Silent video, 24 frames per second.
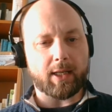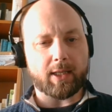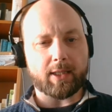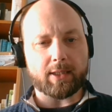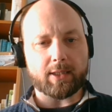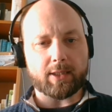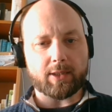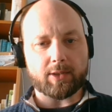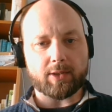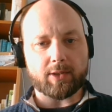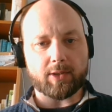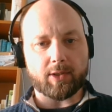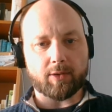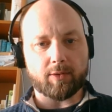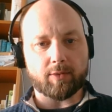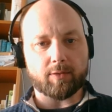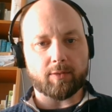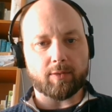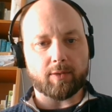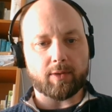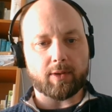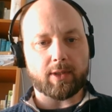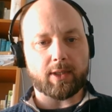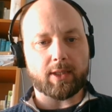so
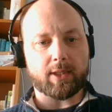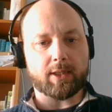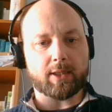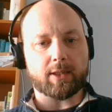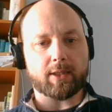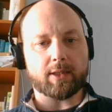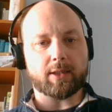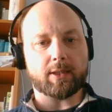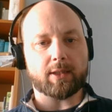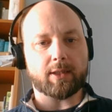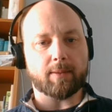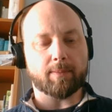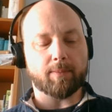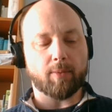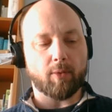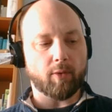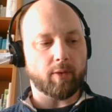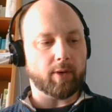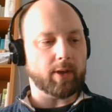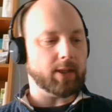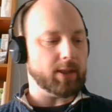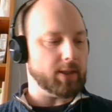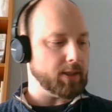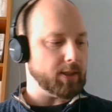the
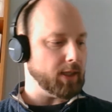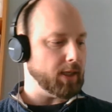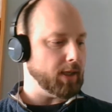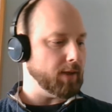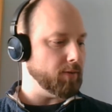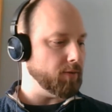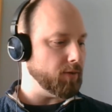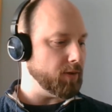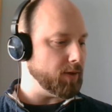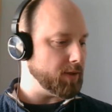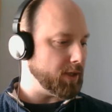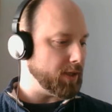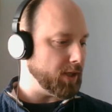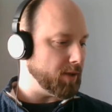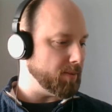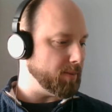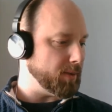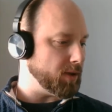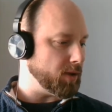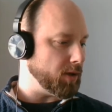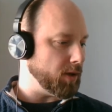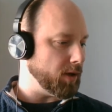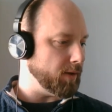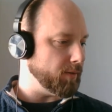point of the settlement
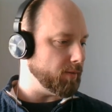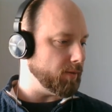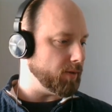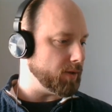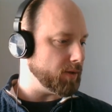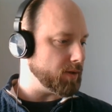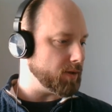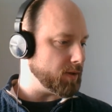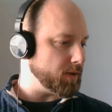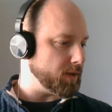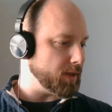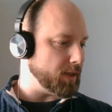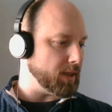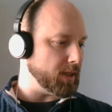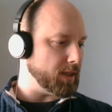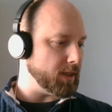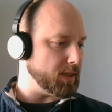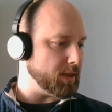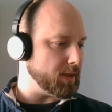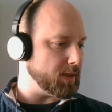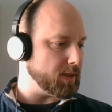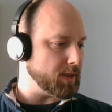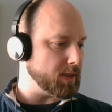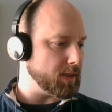conference
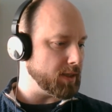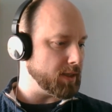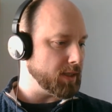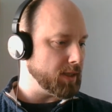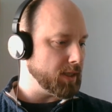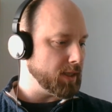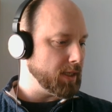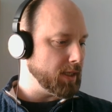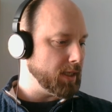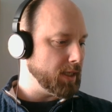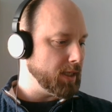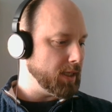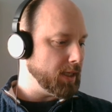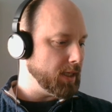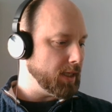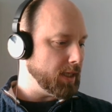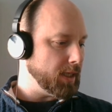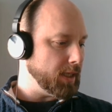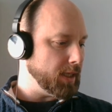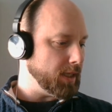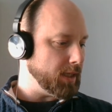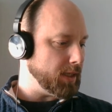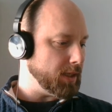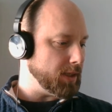is
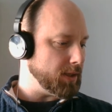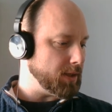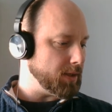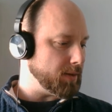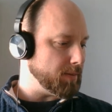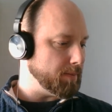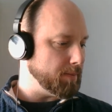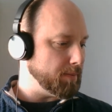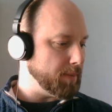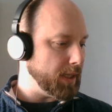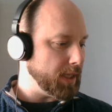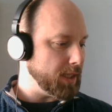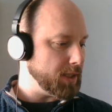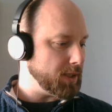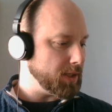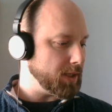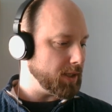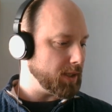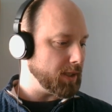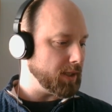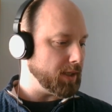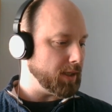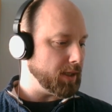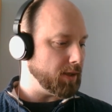
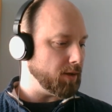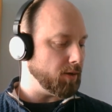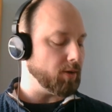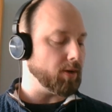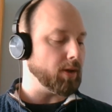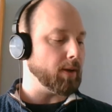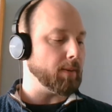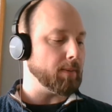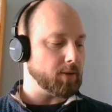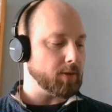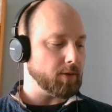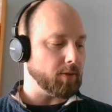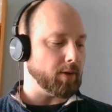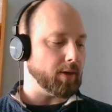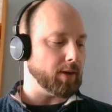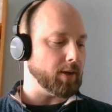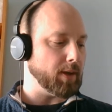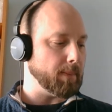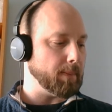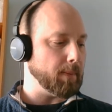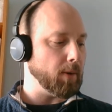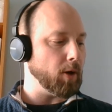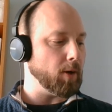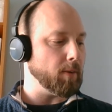basically, the
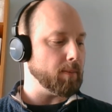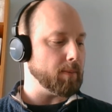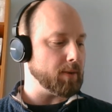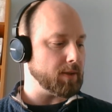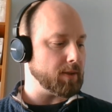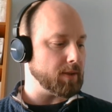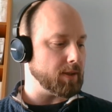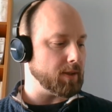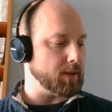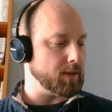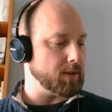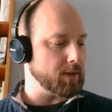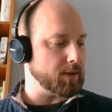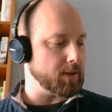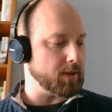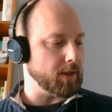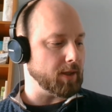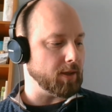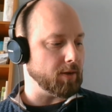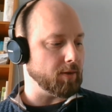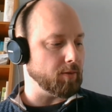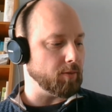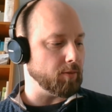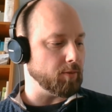purposes.
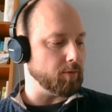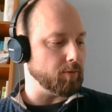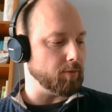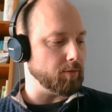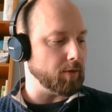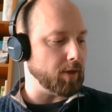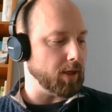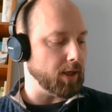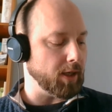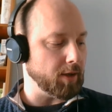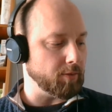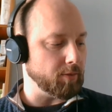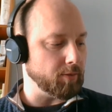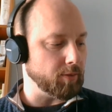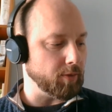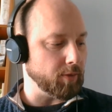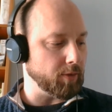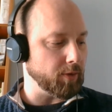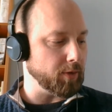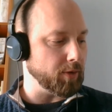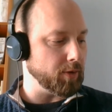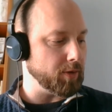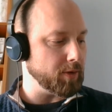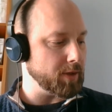Rule
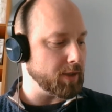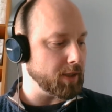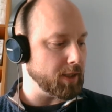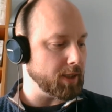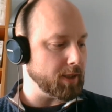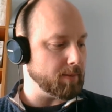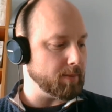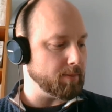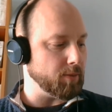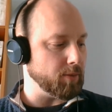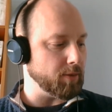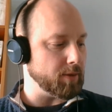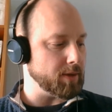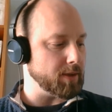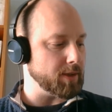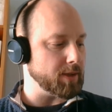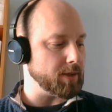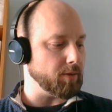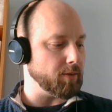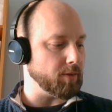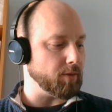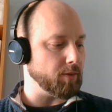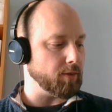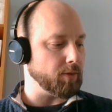
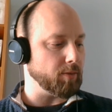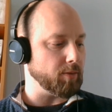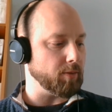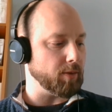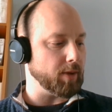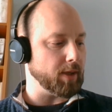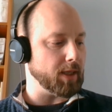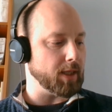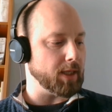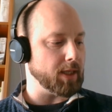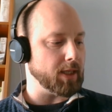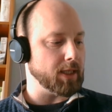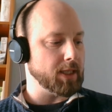13.03,